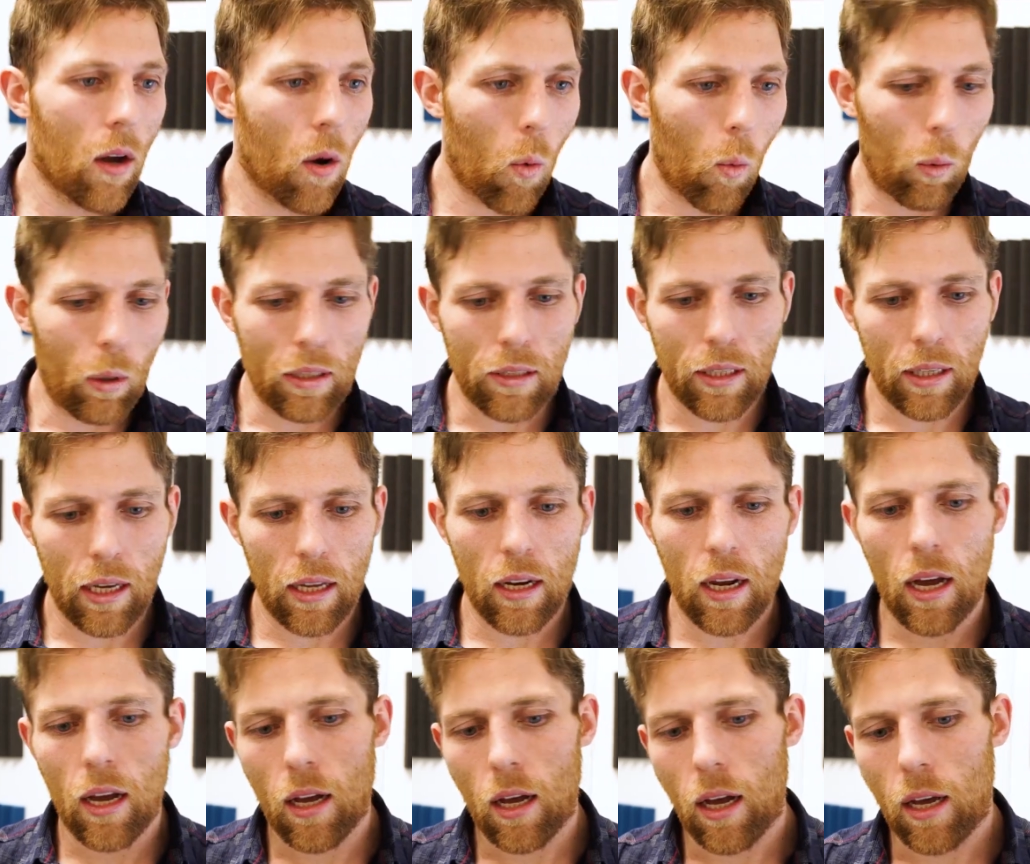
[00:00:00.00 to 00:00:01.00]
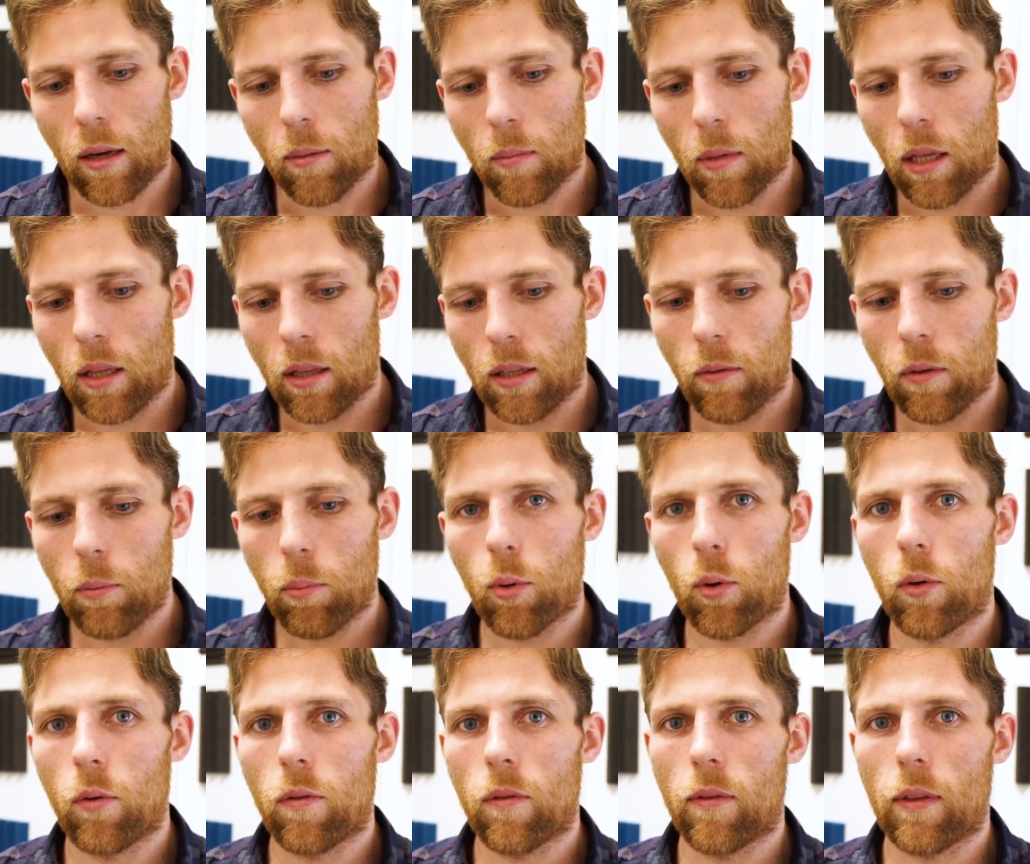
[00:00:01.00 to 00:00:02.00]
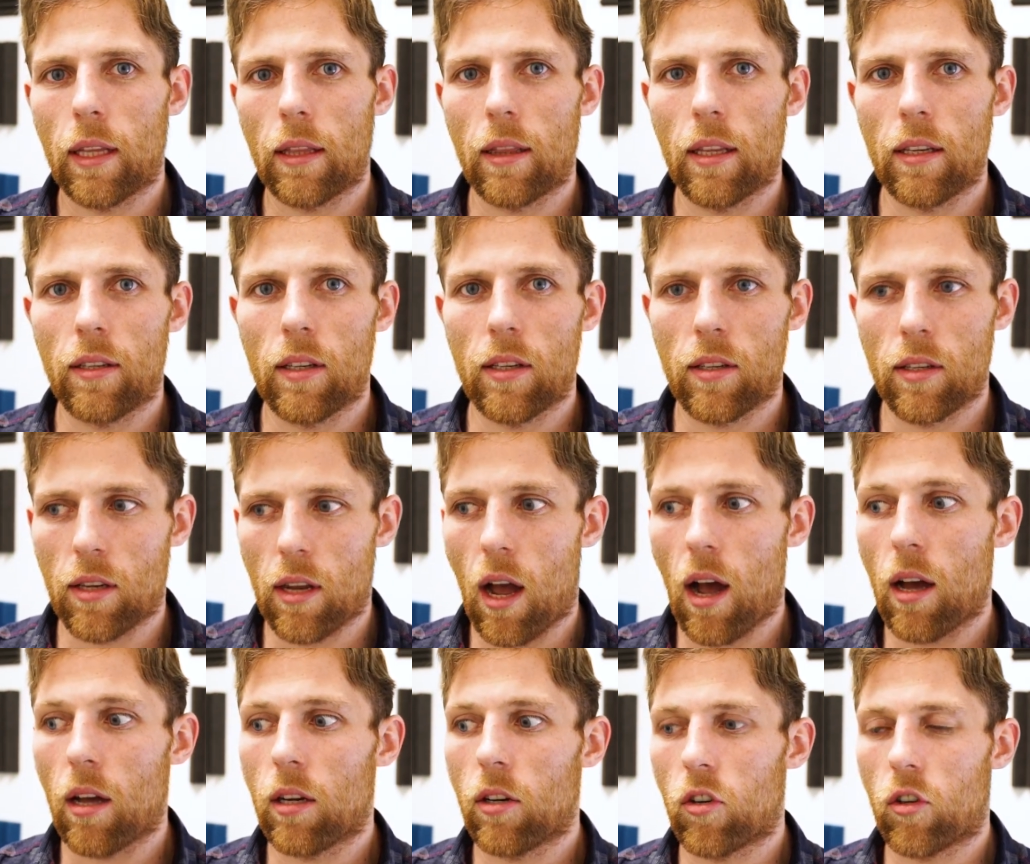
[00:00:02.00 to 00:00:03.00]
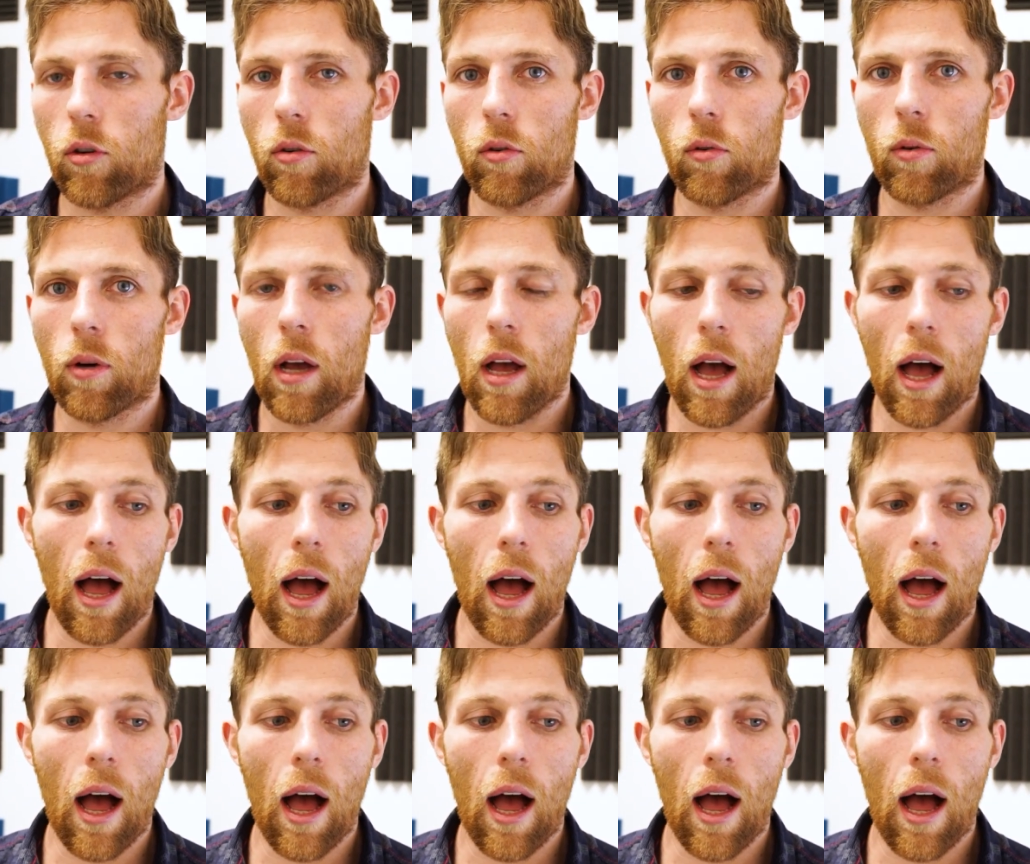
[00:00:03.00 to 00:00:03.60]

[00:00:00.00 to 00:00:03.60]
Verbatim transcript: Once again, I am living proof that this is not true.